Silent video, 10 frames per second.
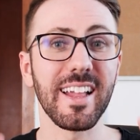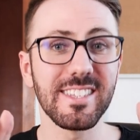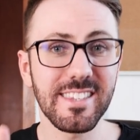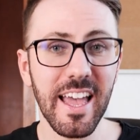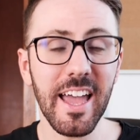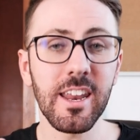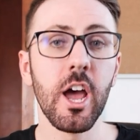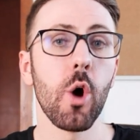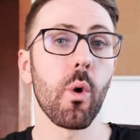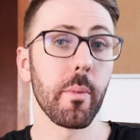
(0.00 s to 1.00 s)
Instead,
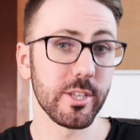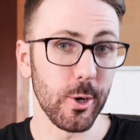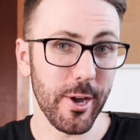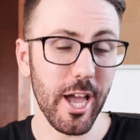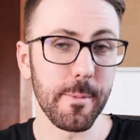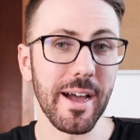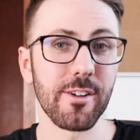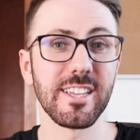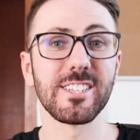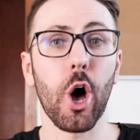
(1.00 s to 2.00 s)
what we're talking
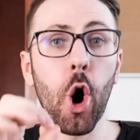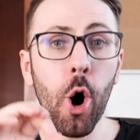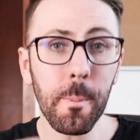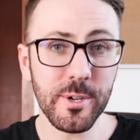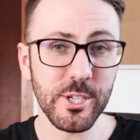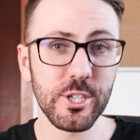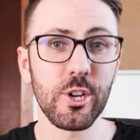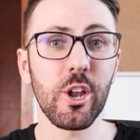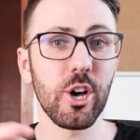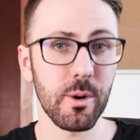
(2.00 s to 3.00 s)
about is
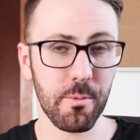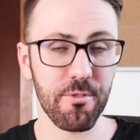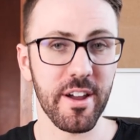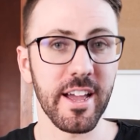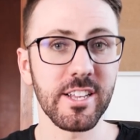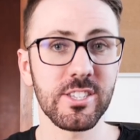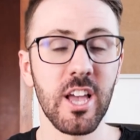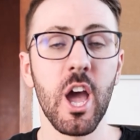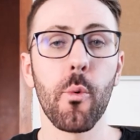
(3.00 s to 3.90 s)
optional upgrades